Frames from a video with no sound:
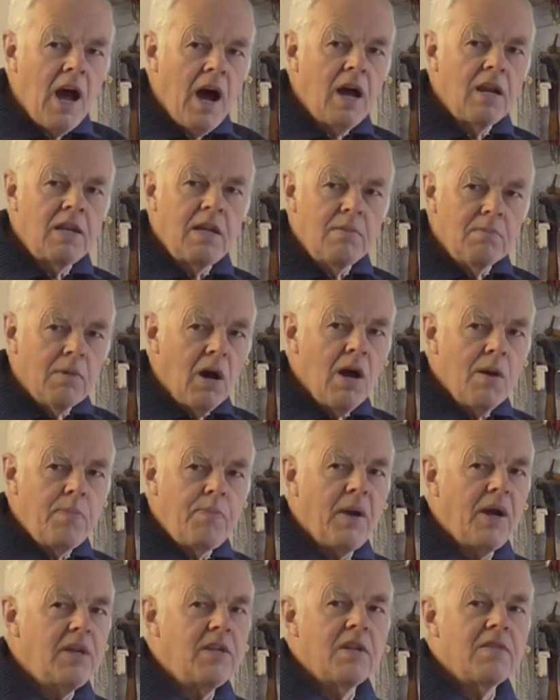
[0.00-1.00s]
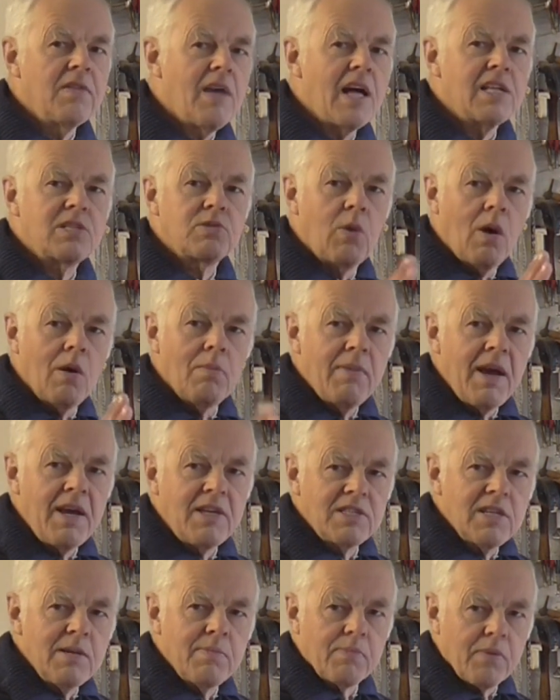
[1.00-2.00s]
And in my opinion, that's what
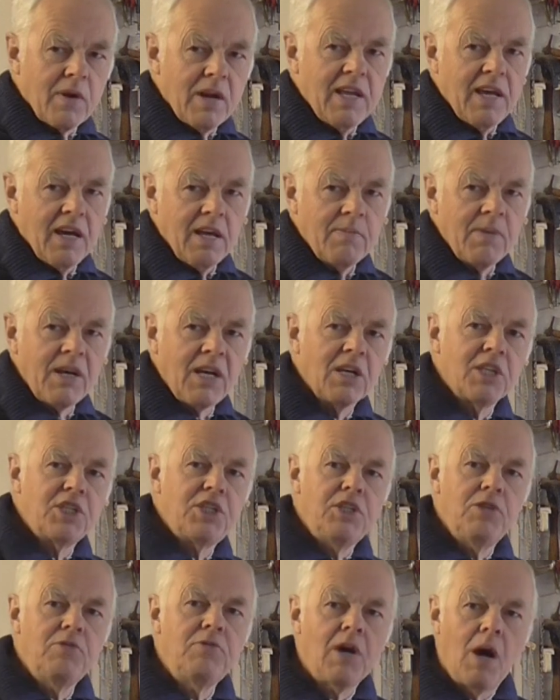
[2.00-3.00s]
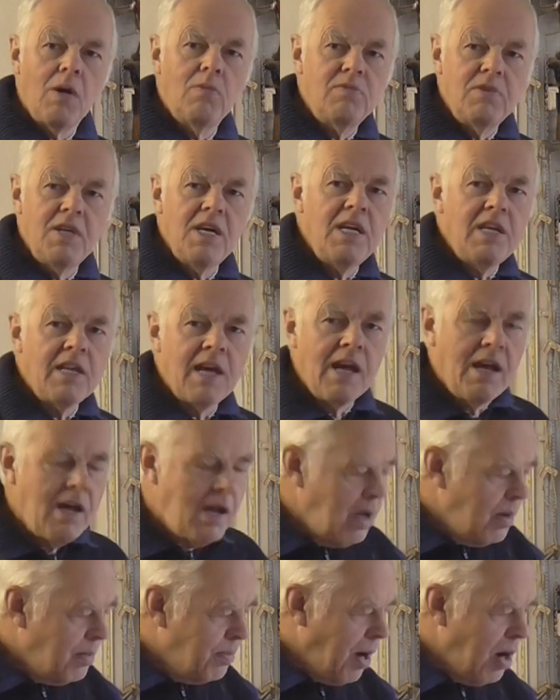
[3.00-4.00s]
makes it brilliant, because you don't need it.
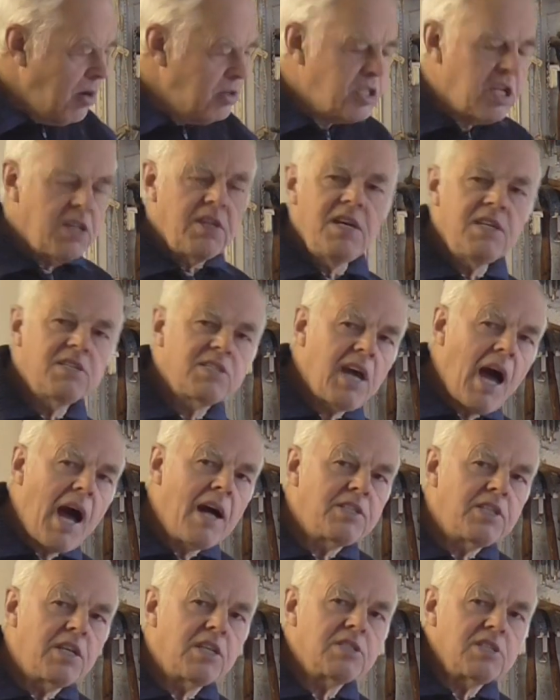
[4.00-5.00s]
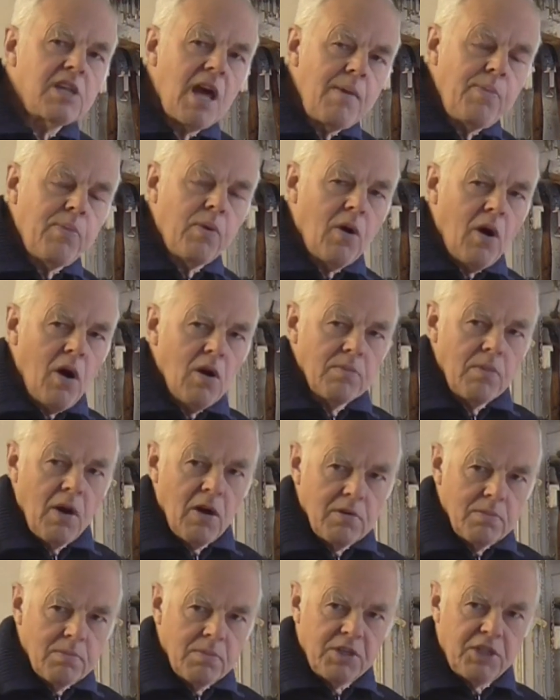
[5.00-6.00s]
Most of these gadgets they put on
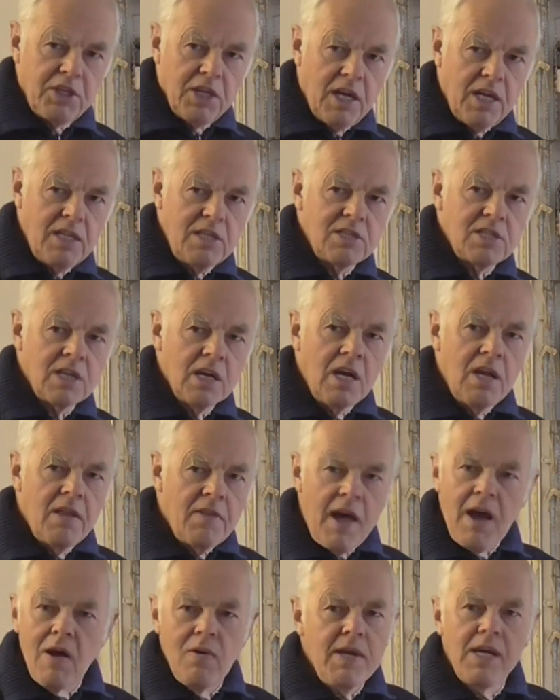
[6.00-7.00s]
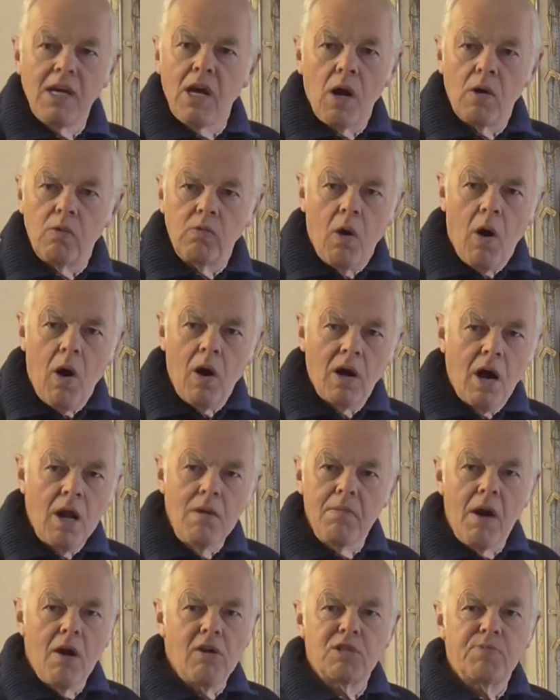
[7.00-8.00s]
modern machines, they only go wrong,
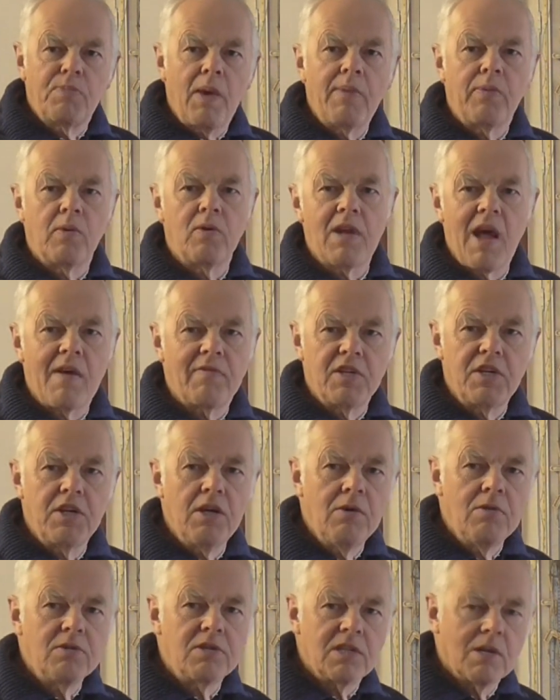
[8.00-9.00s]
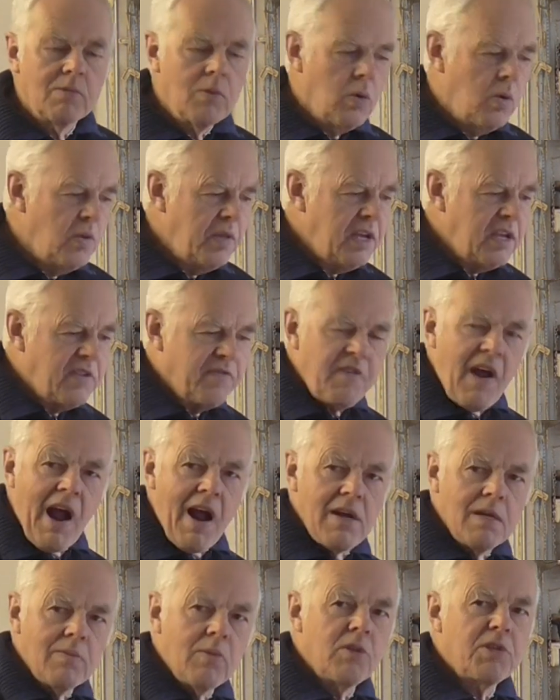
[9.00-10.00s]
and most people never use them. All these
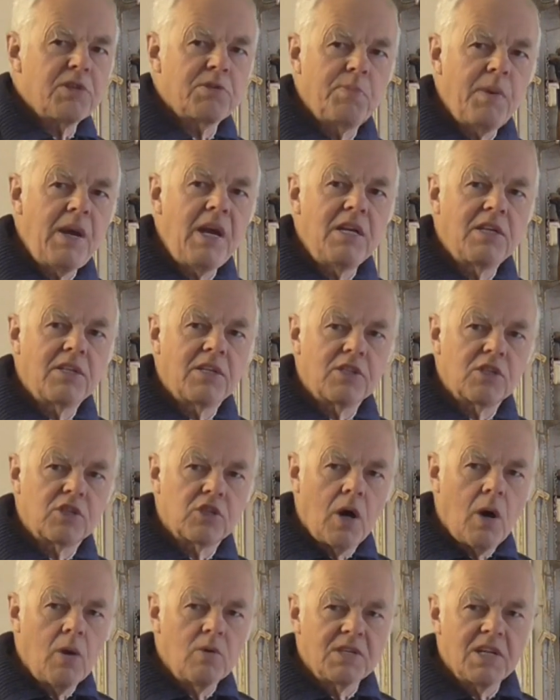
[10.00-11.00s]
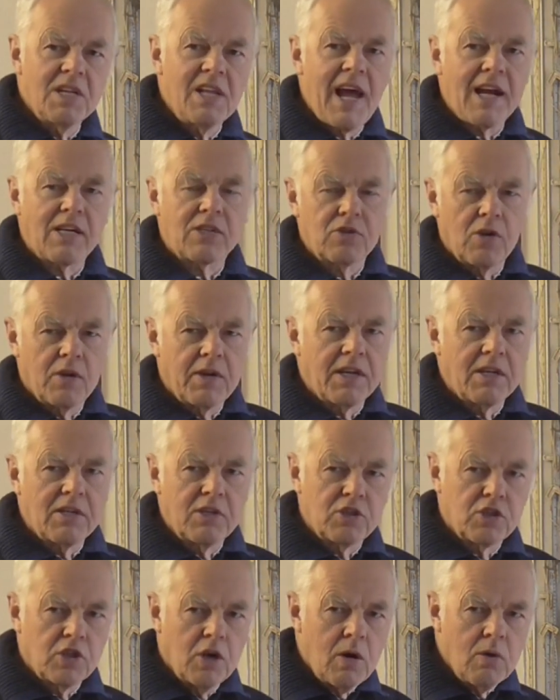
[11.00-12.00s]
variable speed controls, electronic
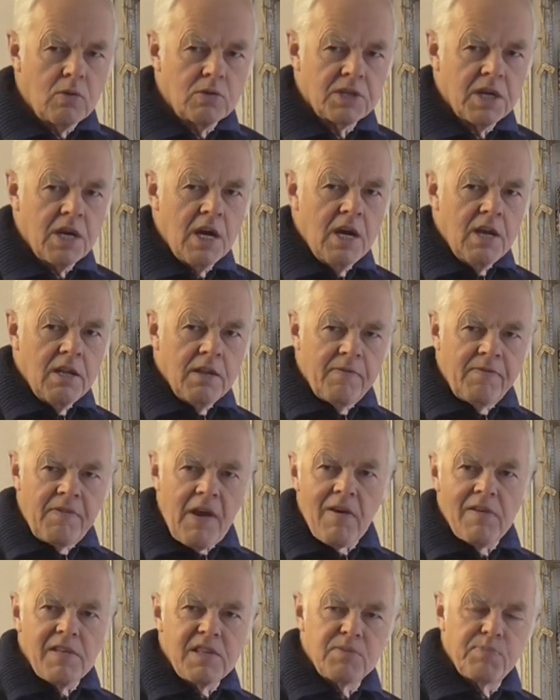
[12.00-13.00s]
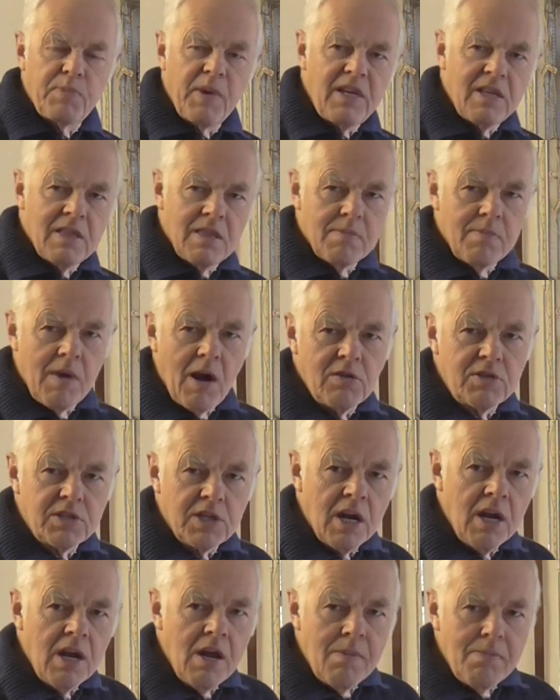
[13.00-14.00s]
controls that vary the speed of the
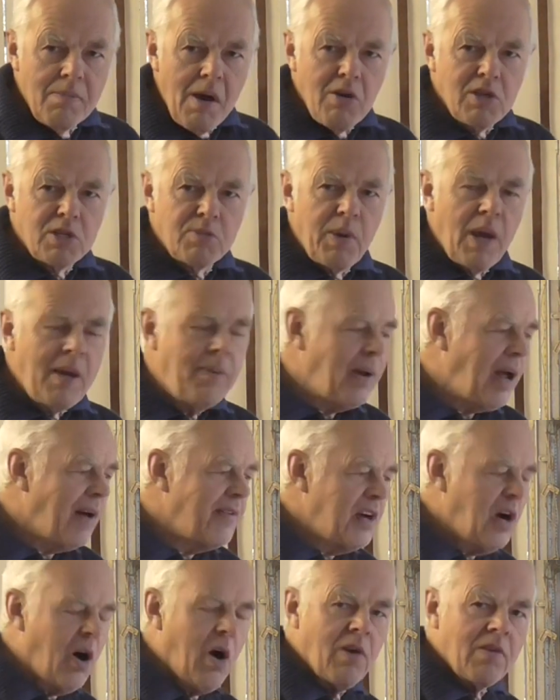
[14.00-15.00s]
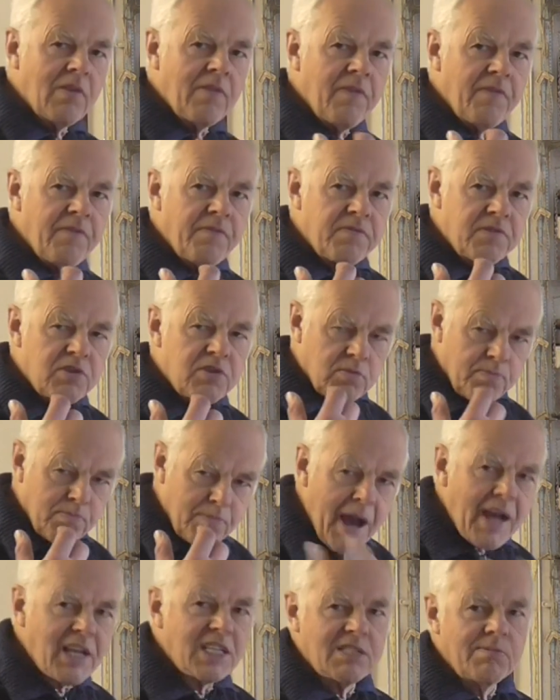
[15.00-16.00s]
motor, most people have it on
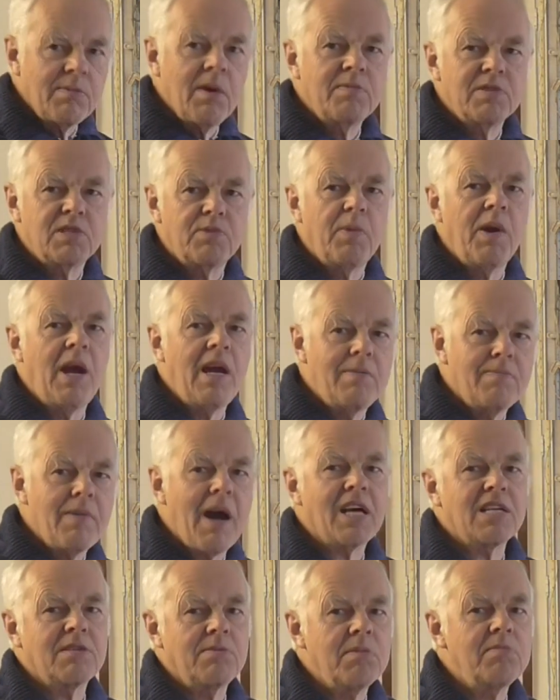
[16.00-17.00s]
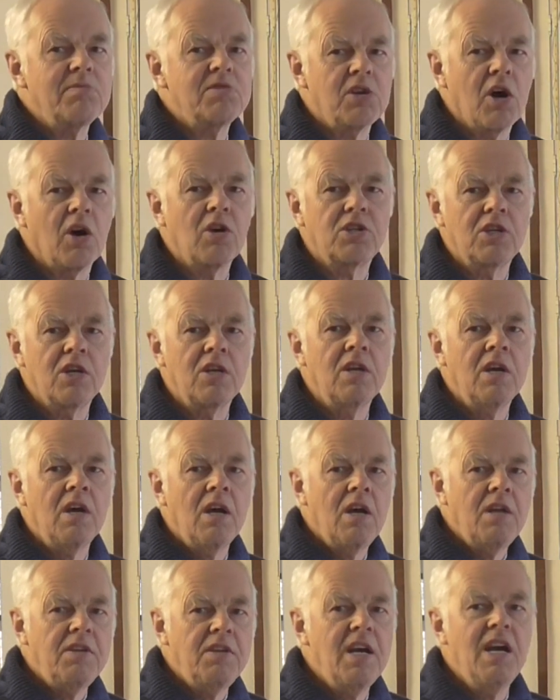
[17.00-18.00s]
maximum speed, maximum suction
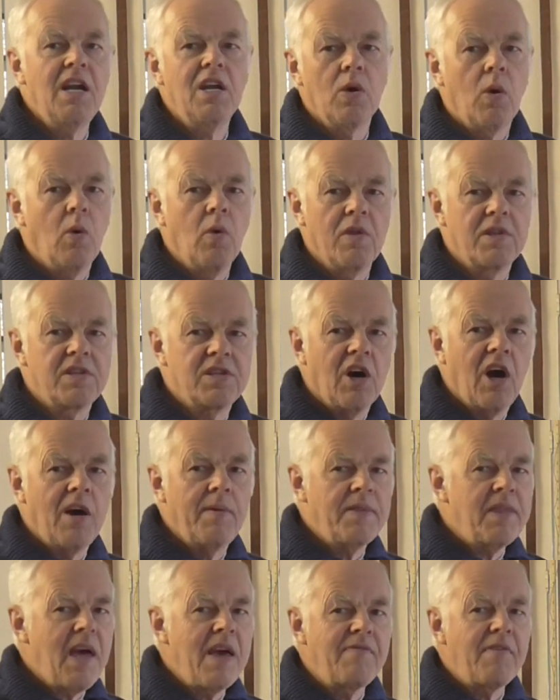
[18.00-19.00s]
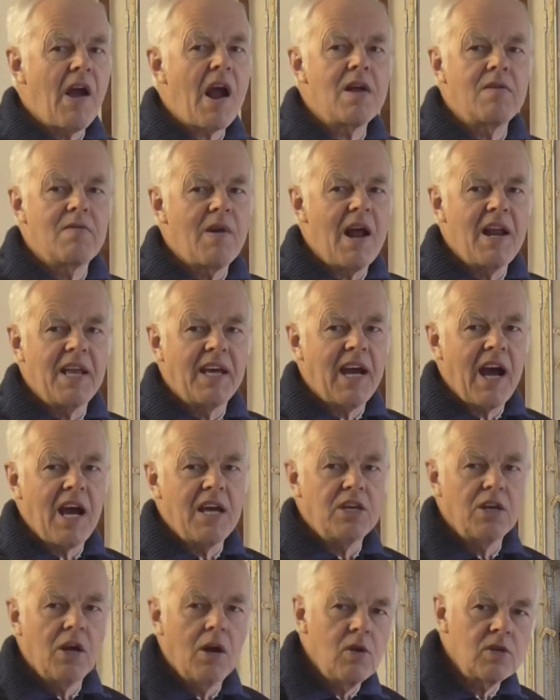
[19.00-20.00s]
nearly all the time, and they very rarely
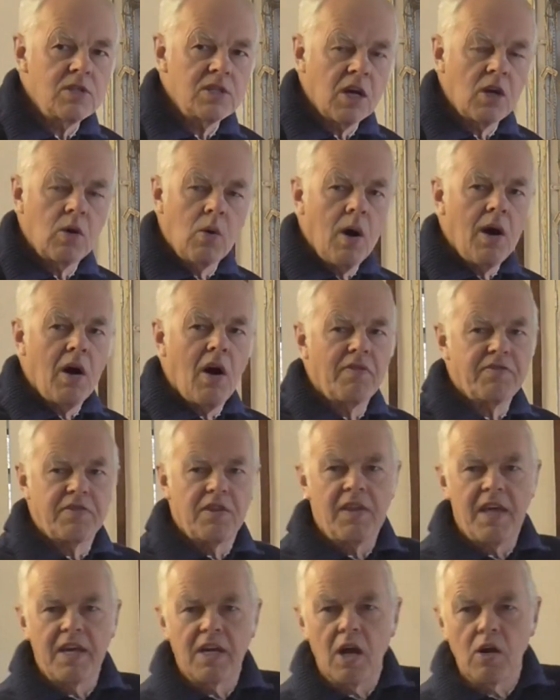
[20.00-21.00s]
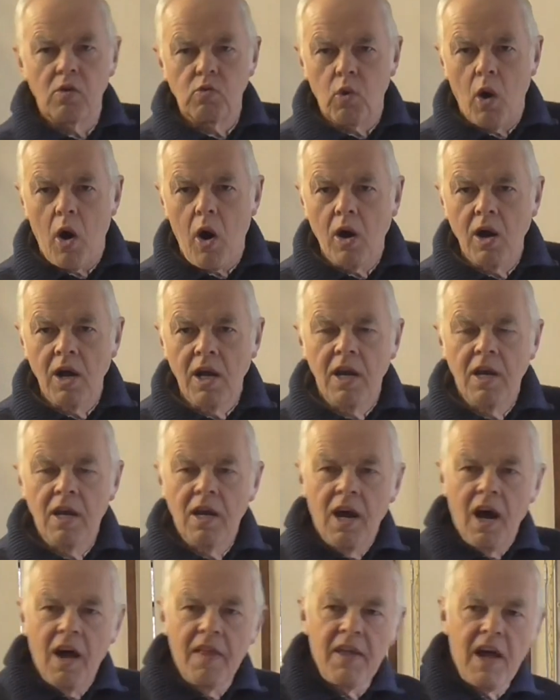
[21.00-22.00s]
get used, and quite often they go wrong,
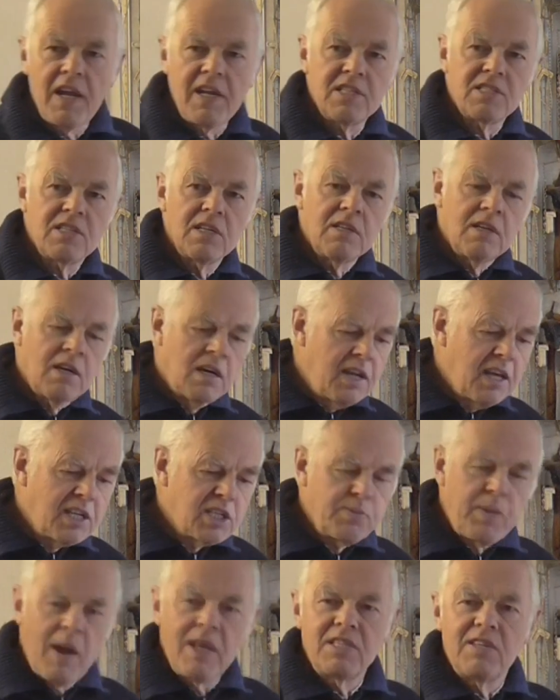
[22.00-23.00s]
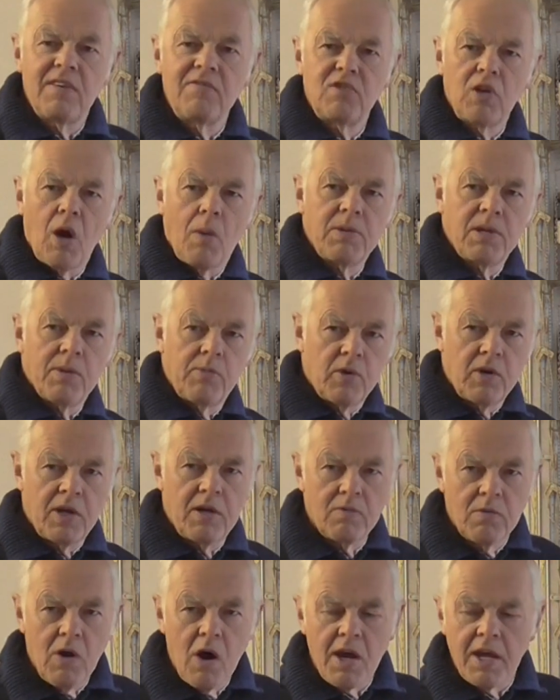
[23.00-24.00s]
and then it's an expensive job to put
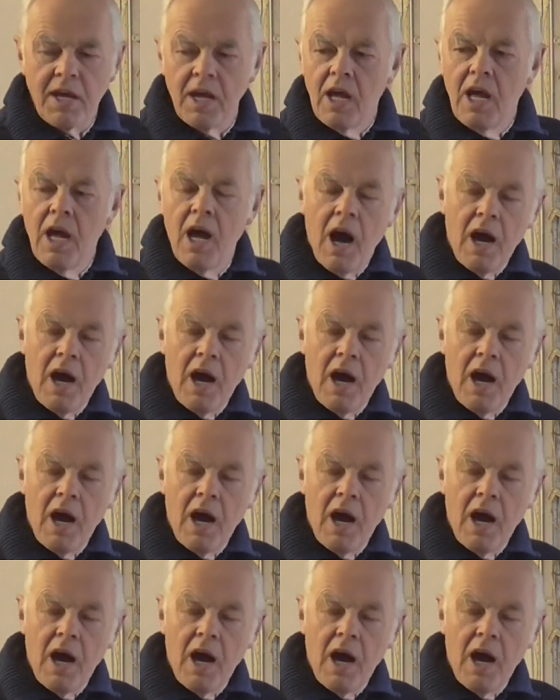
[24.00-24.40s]
it right.